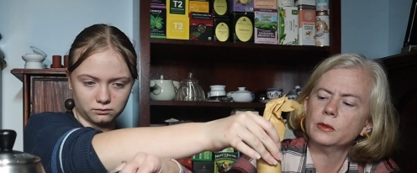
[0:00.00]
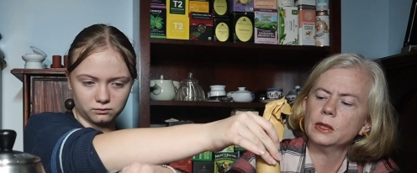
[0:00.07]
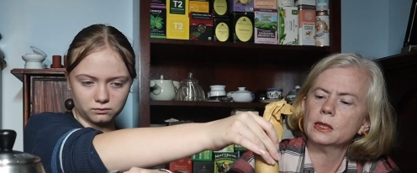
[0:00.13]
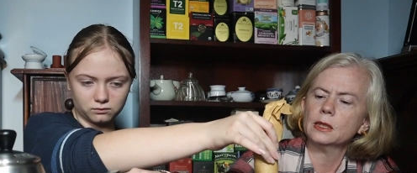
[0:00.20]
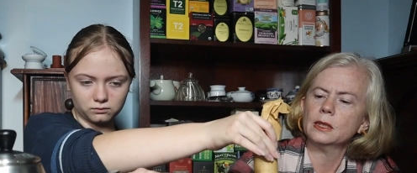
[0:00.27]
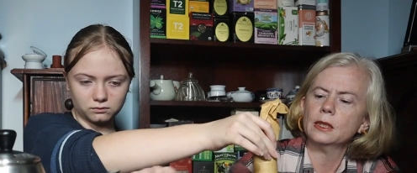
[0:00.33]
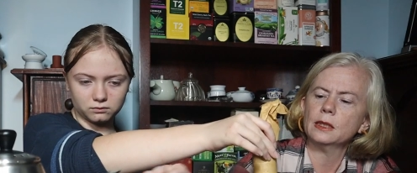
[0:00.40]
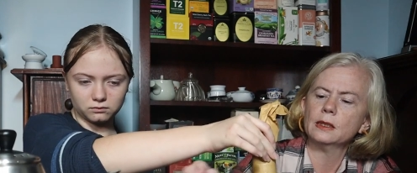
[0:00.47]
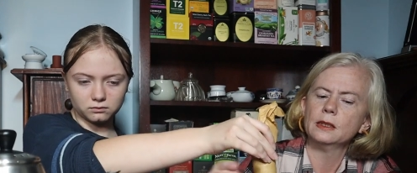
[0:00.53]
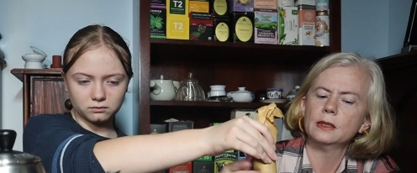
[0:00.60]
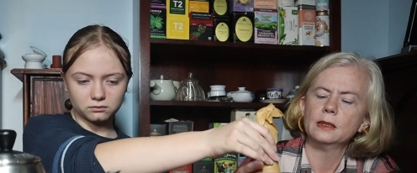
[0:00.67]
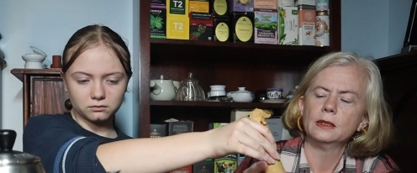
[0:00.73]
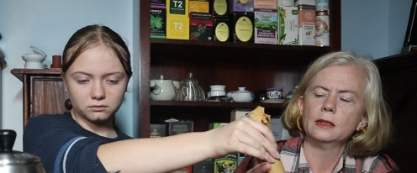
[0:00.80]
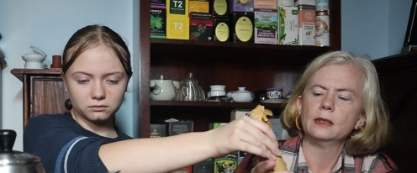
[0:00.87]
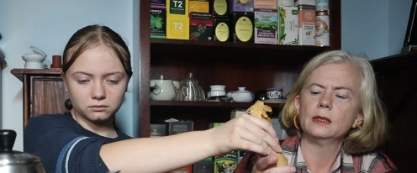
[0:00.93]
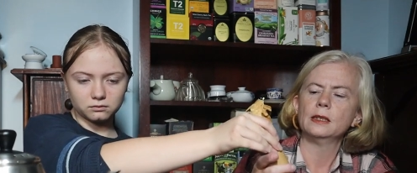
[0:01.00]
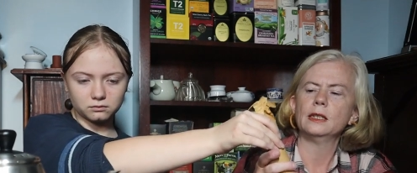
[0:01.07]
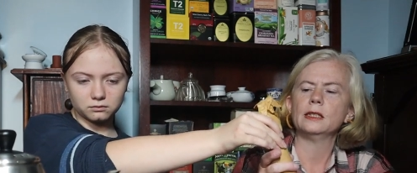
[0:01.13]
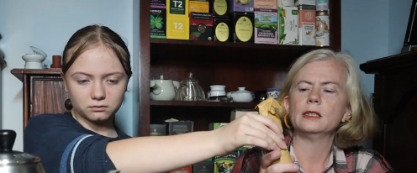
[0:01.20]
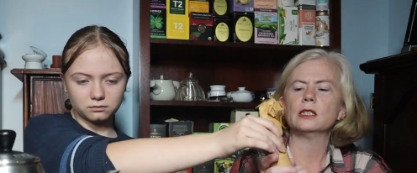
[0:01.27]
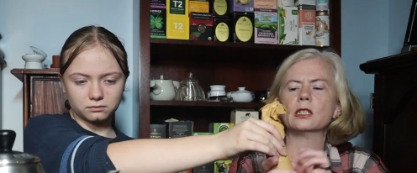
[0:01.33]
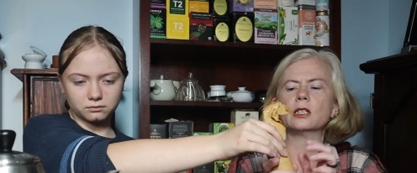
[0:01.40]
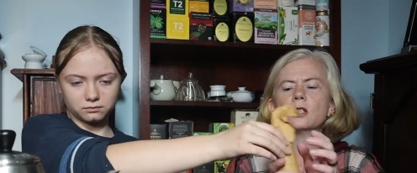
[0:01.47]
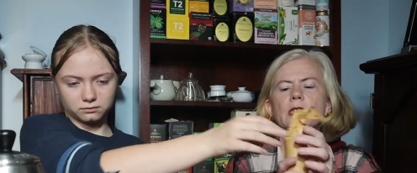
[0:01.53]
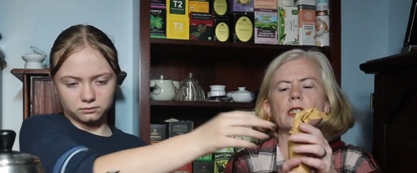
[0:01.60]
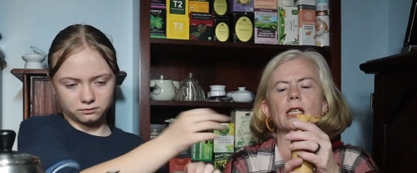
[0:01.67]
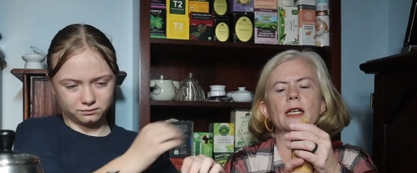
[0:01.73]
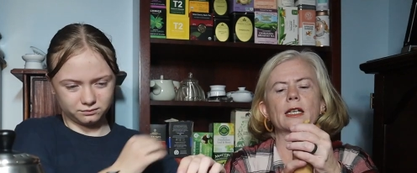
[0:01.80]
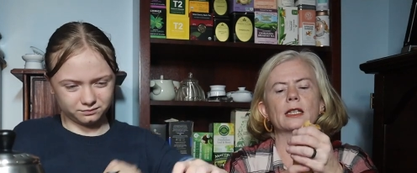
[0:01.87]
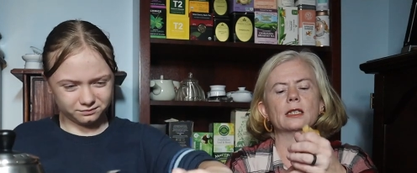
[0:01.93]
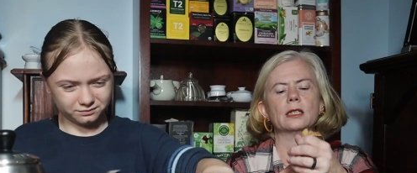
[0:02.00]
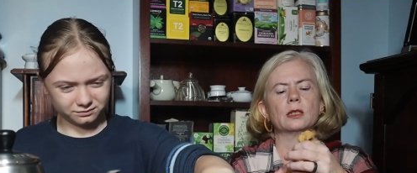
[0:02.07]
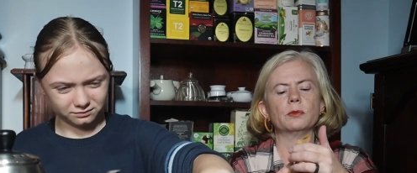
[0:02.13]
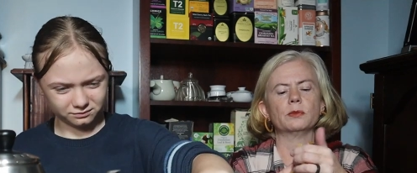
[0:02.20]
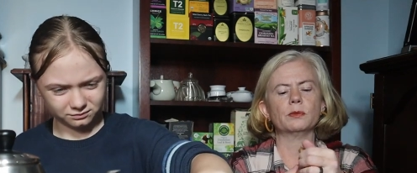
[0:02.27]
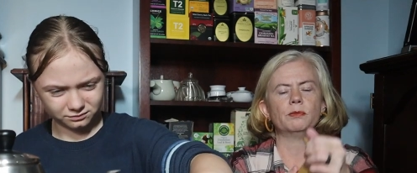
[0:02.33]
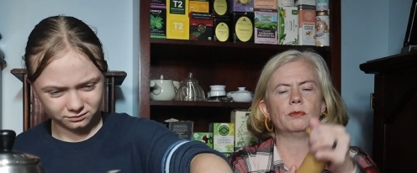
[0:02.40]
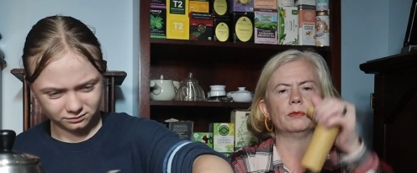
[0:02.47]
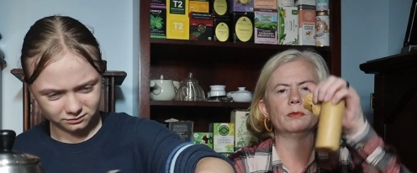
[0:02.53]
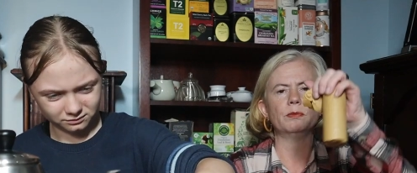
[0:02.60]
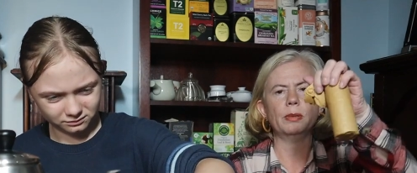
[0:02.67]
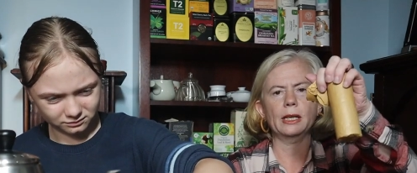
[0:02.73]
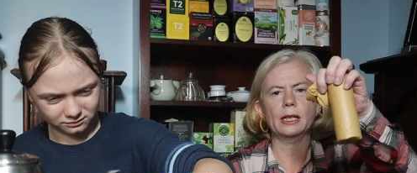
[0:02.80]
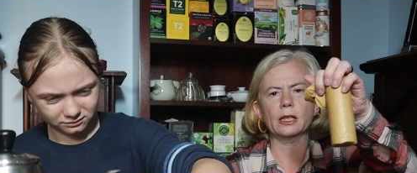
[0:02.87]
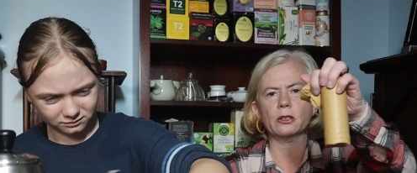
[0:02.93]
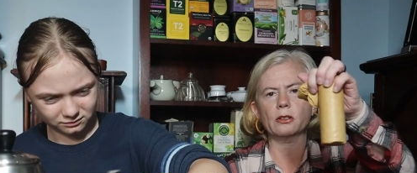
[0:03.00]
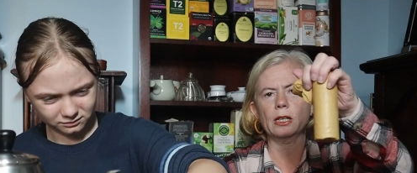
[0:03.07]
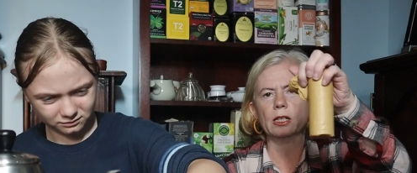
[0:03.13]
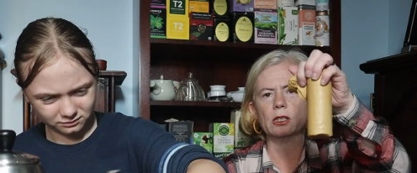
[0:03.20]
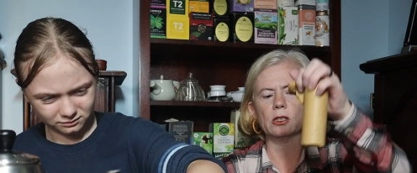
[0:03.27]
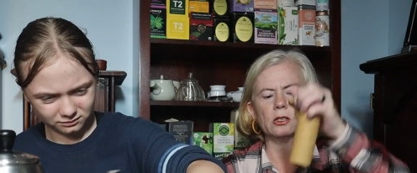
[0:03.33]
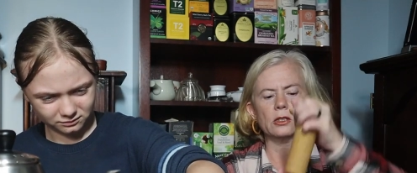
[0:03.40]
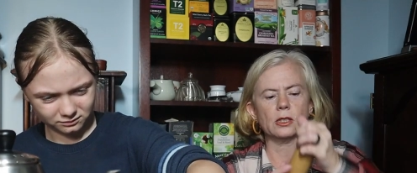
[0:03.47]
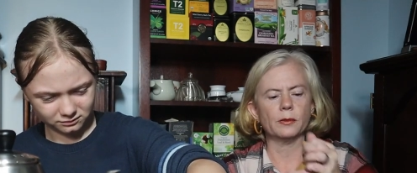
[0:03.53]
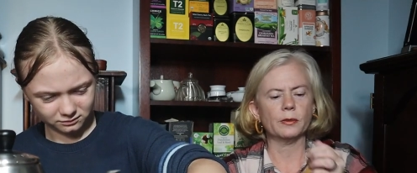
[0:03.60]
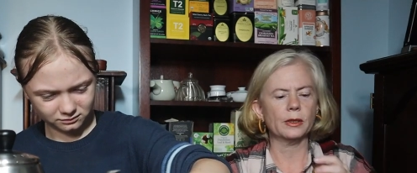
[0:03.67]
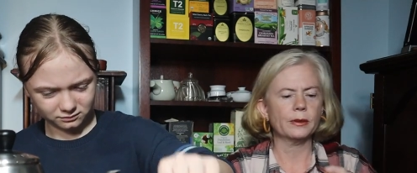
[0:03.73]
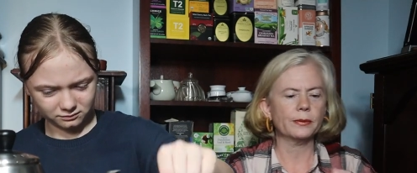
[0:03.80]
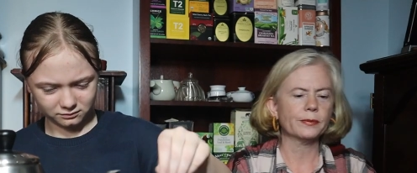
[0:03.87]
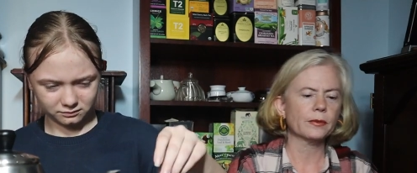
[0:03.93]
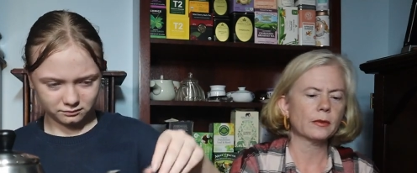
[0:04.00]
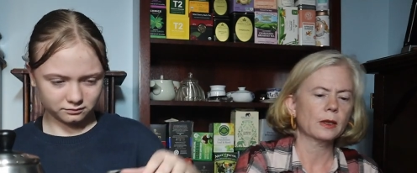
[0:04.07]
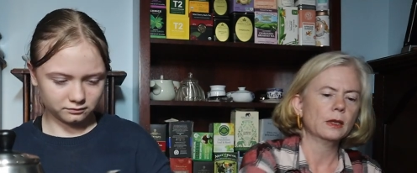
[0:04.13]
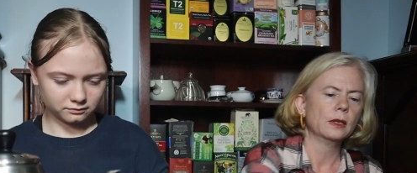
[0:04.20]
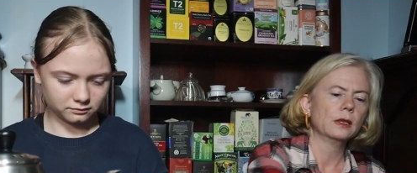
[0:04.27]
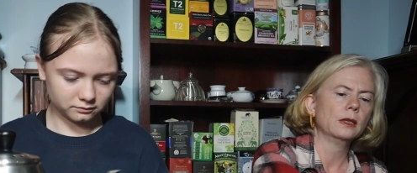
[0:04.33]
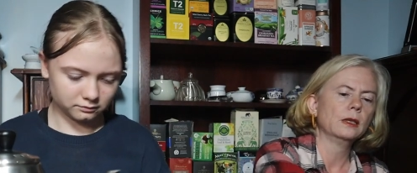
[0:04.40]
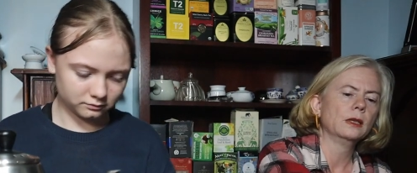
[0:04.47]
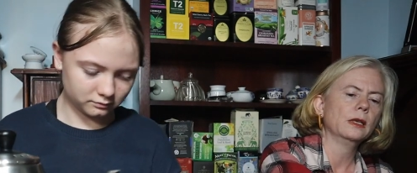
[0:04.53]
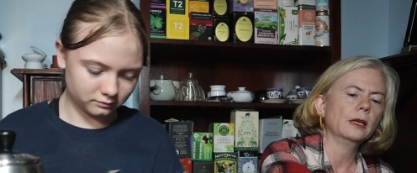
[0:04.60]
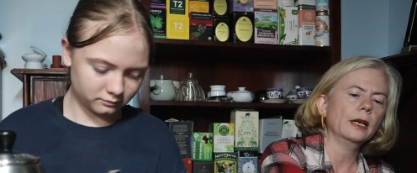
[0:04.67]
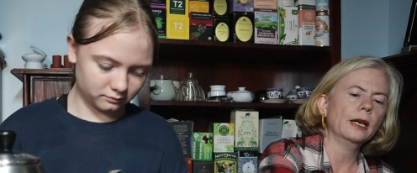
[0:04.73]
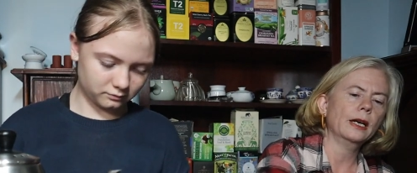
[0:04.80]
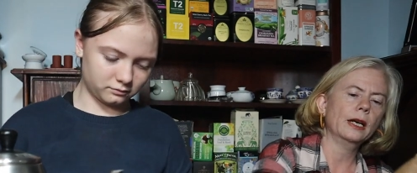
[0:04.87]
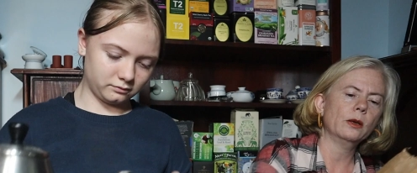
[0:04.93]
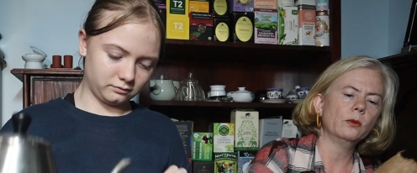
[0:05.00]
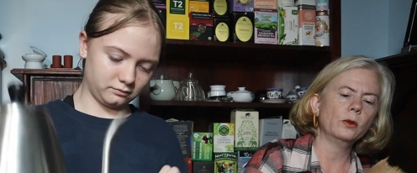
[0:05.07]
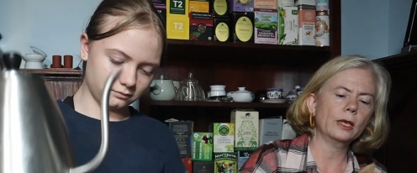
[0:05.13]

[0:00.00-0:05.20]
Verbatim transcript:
Speaker 1: piece of that. It just looks like a little pile of crackers or something. And